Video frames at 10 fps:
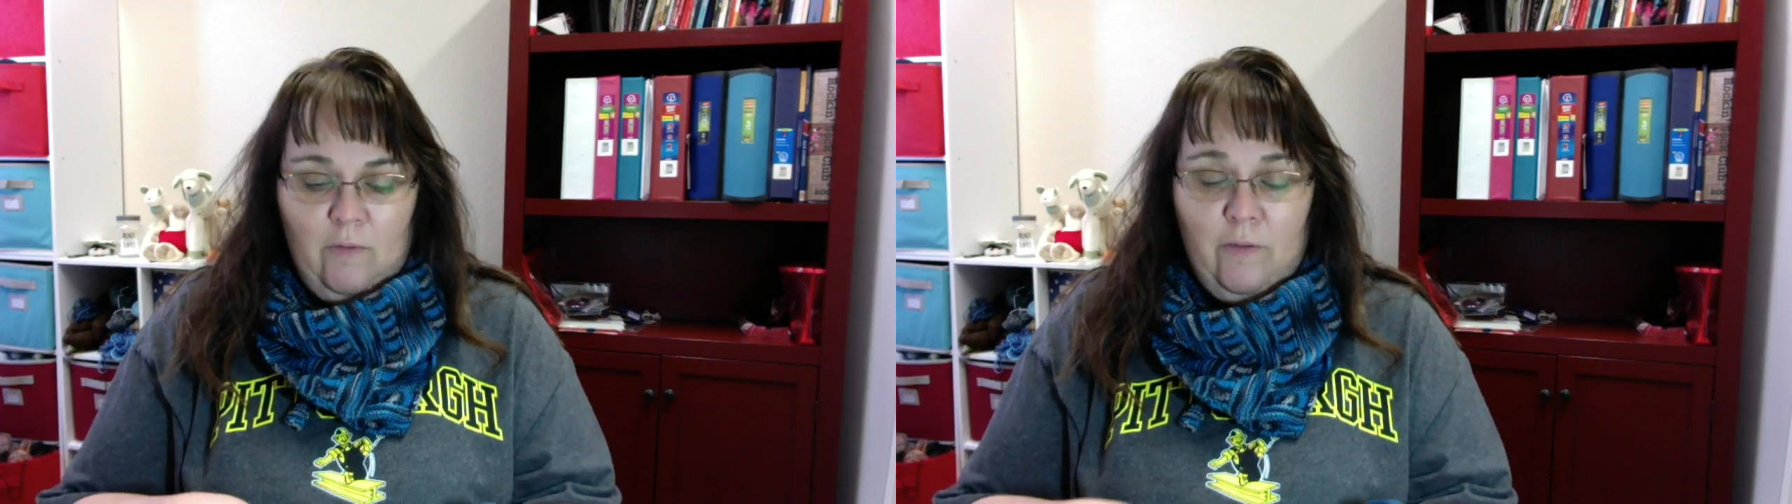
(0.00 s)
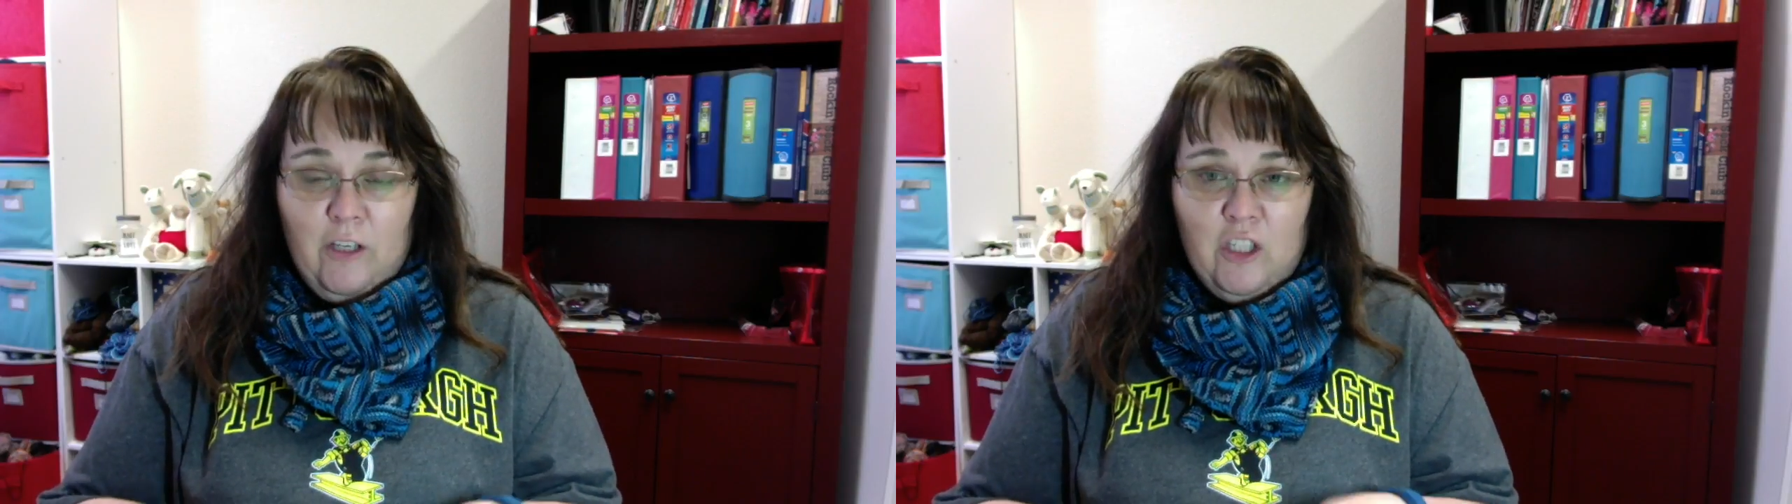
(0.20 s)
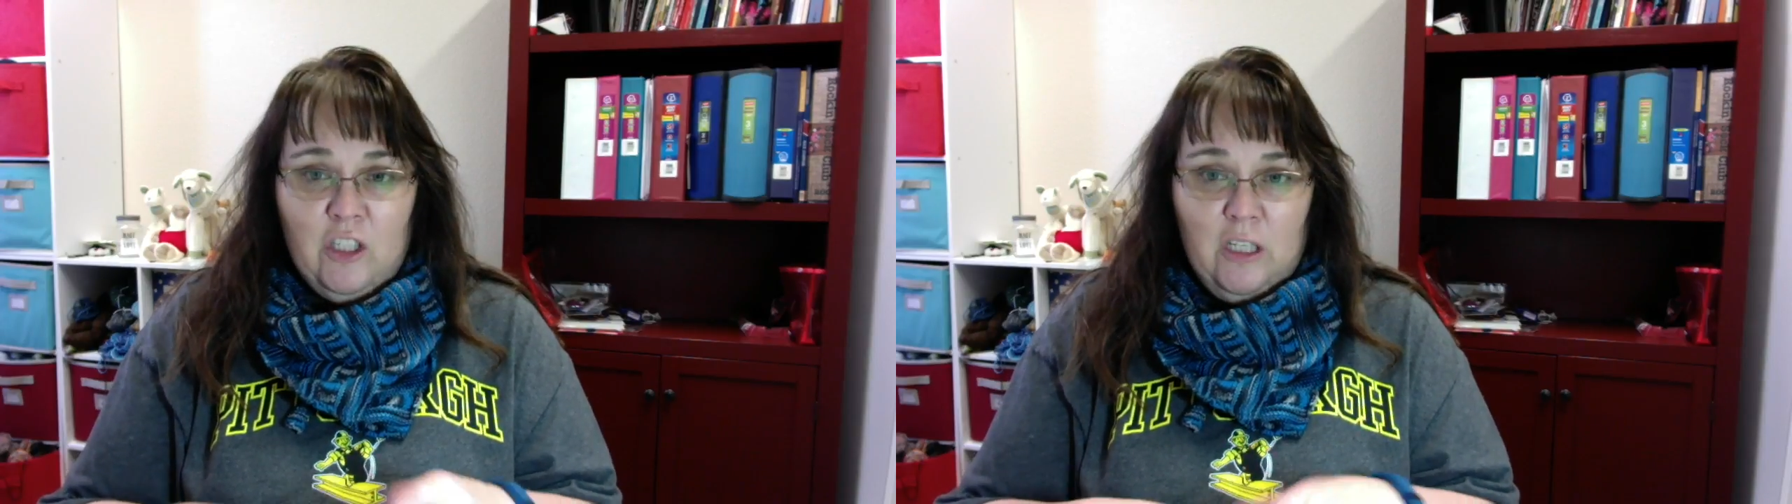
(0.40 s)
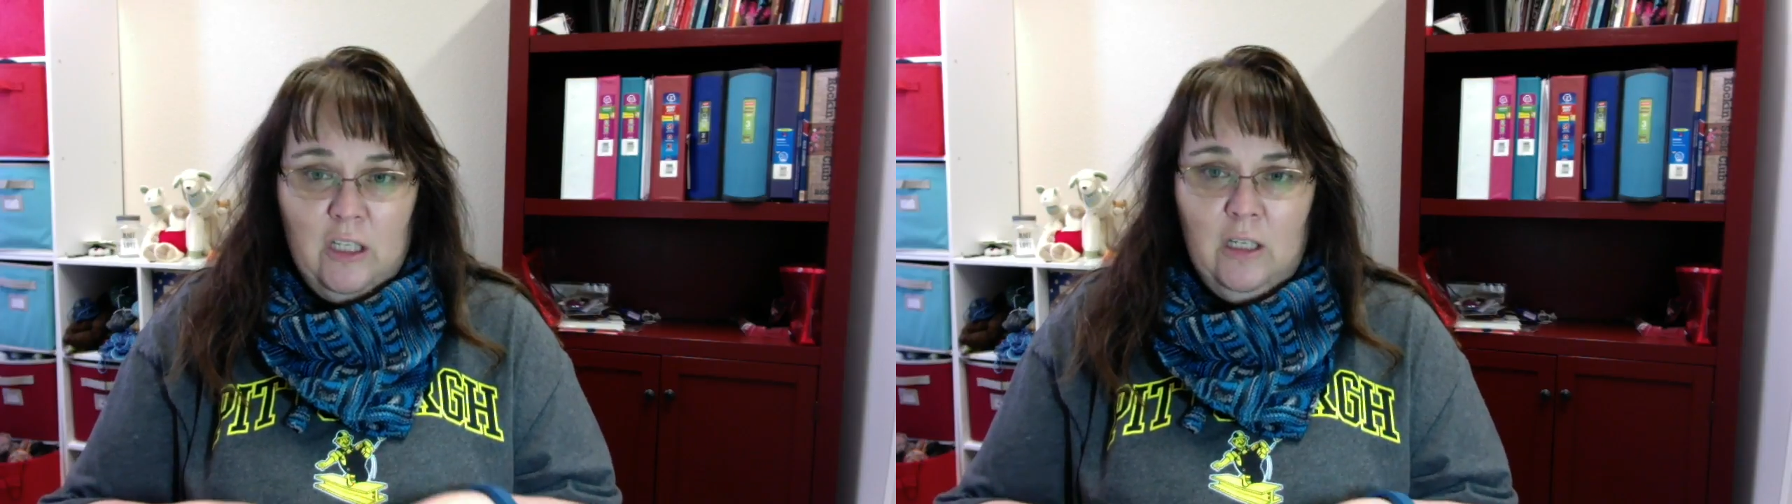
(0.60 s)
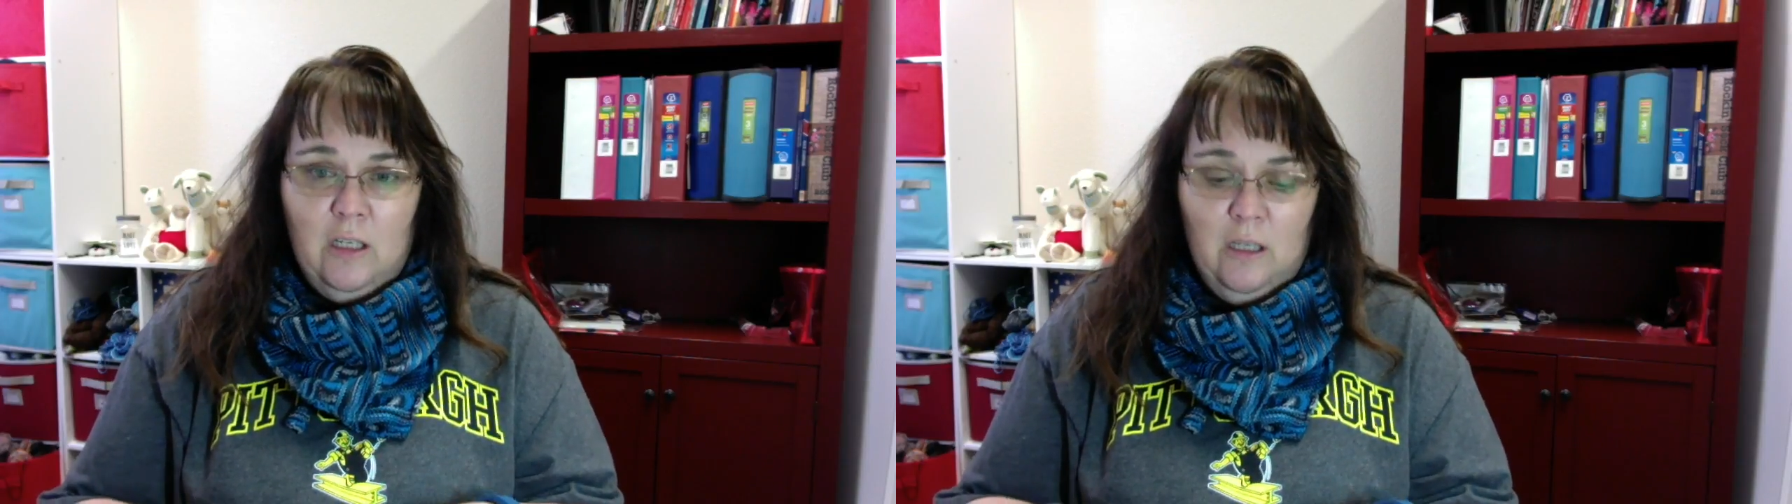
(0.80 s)

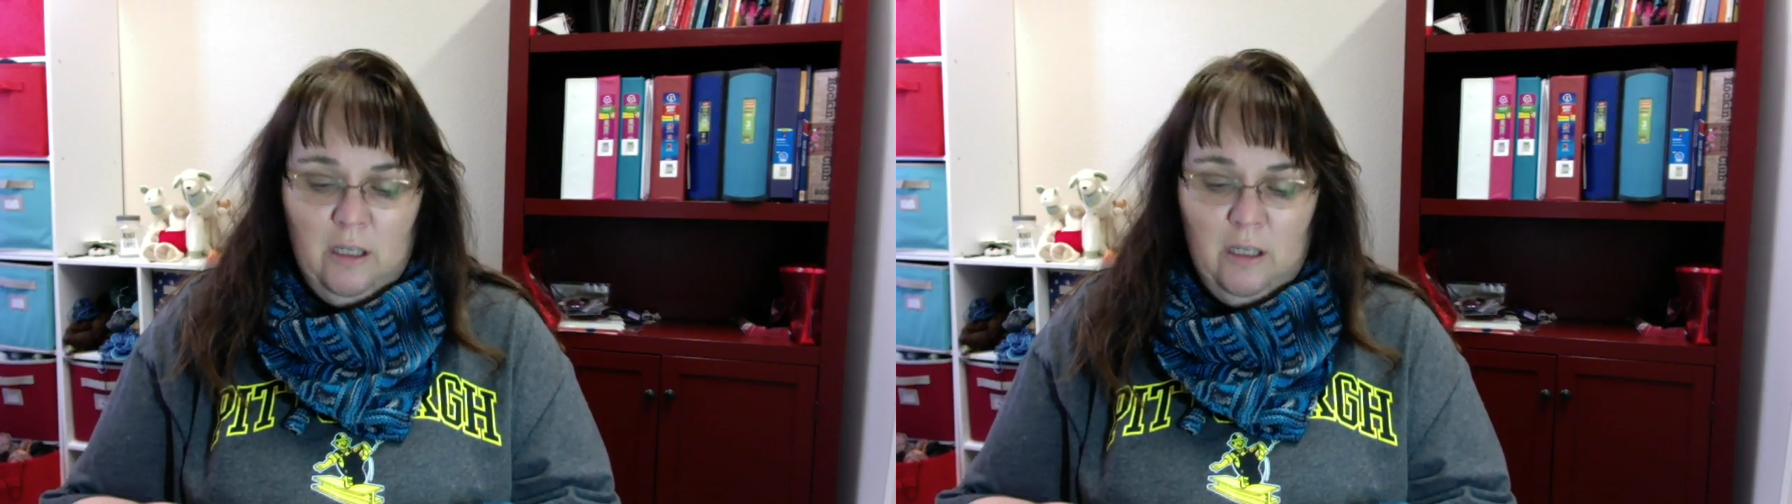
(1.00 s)
fishnet